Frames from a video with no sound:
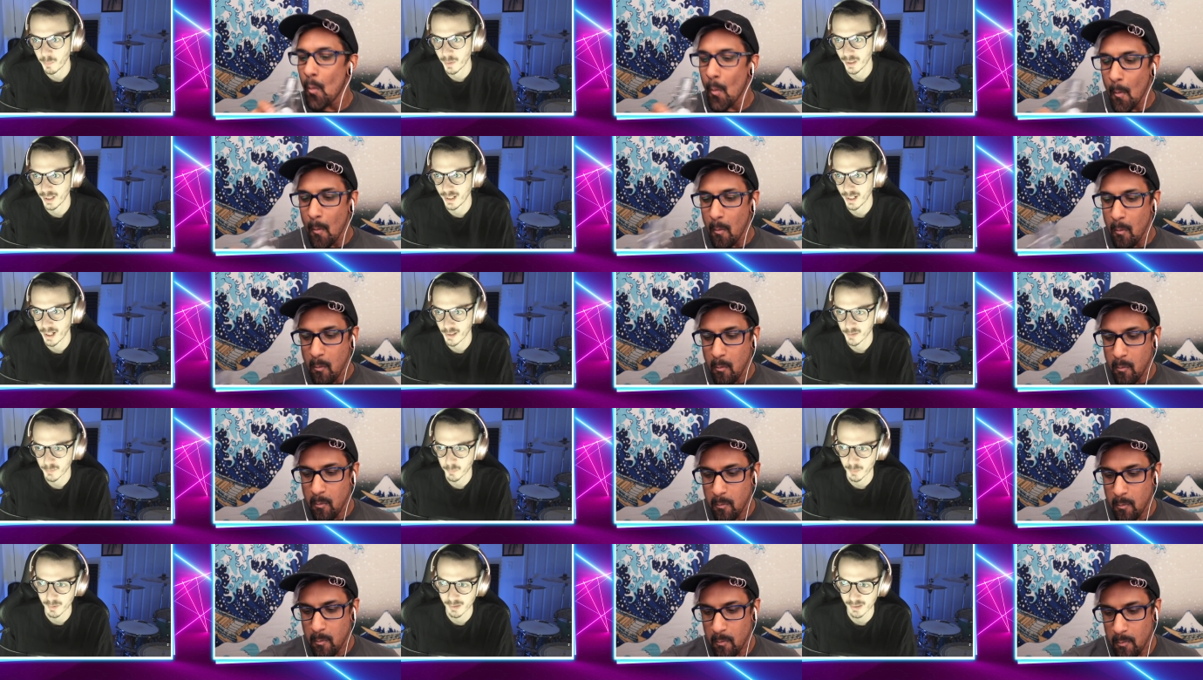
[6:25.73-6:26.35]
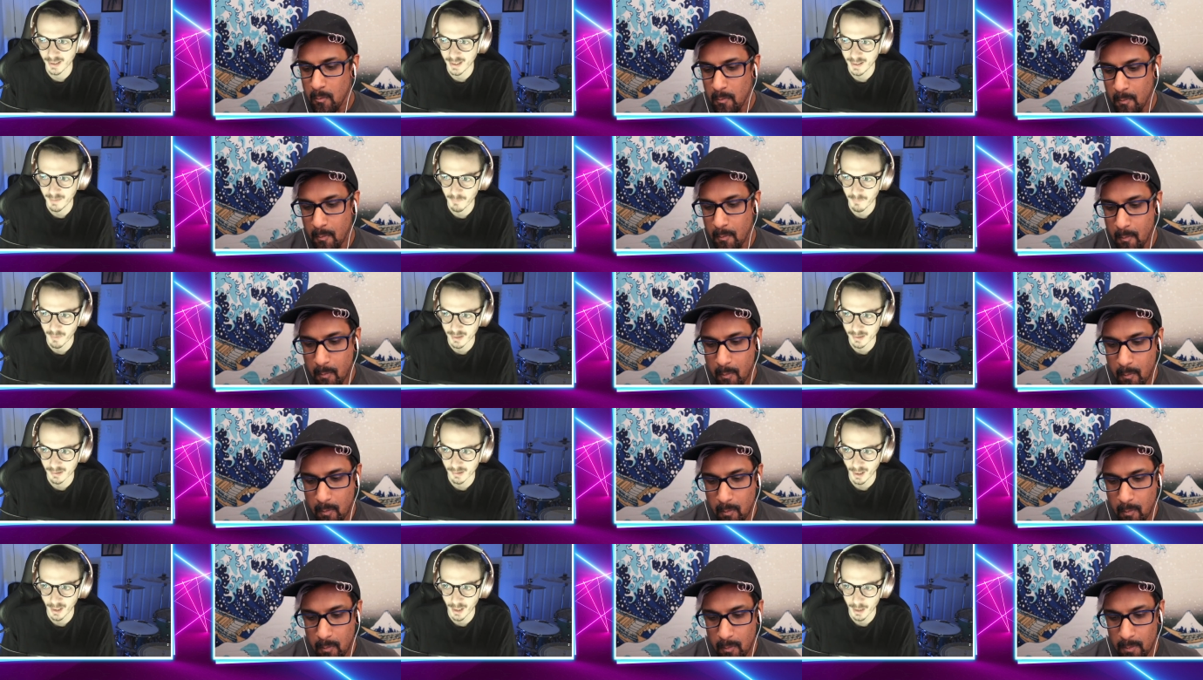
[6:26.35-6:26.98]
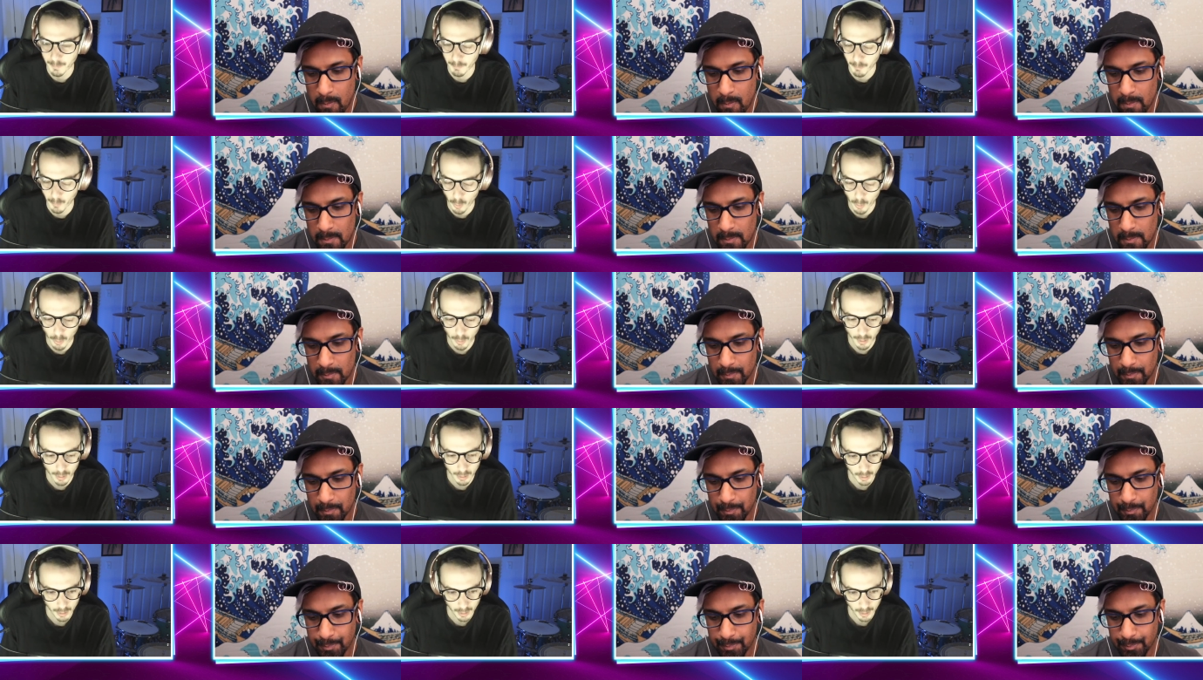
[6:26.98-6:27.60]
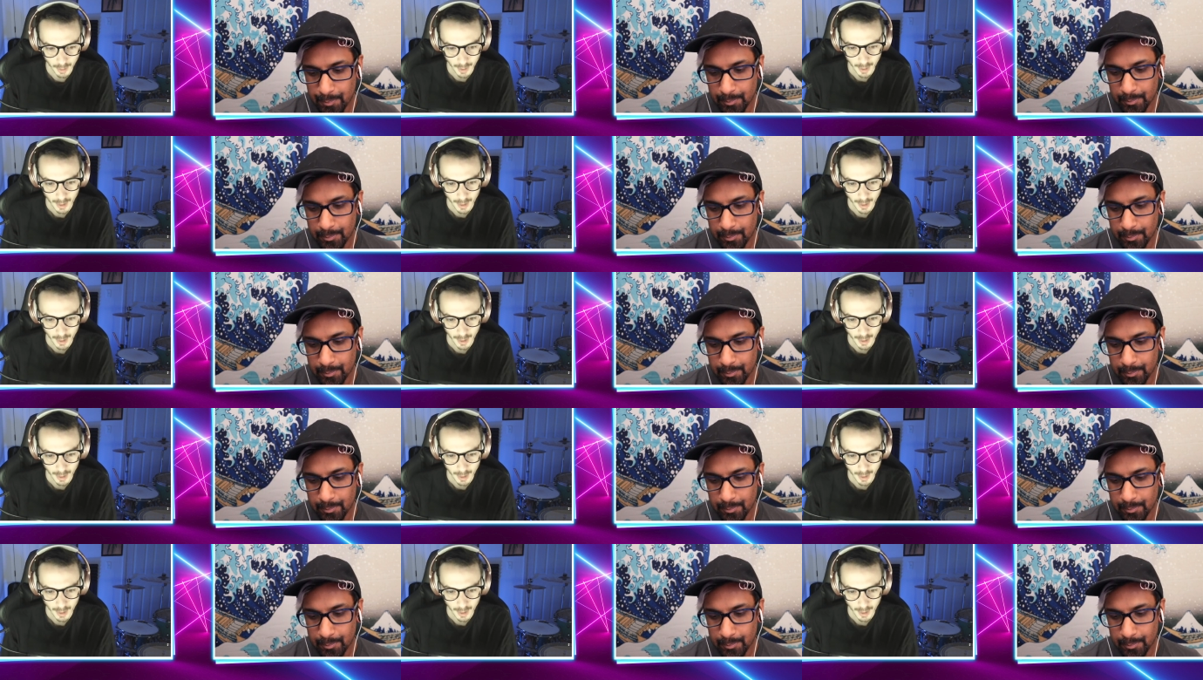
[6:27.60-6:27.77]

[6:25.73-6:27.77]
Speaker 1: big announcements, events, and more.